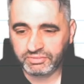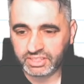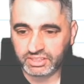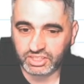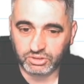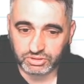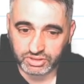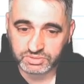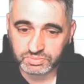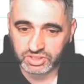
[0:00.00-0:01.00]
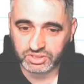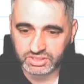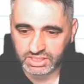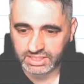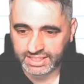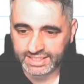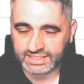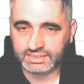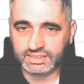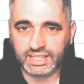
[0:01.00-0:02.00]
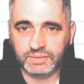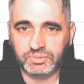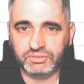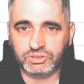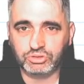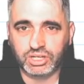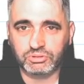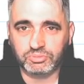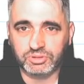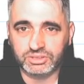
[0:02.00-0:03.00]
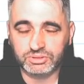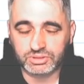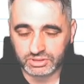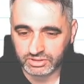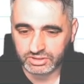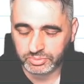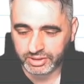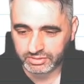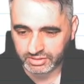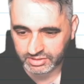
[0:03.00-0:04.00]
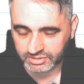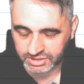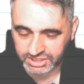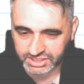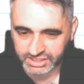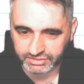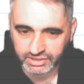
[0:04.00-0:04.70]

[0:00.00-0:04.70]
a go at this because I had a bit of a try with my daughter who's a year 7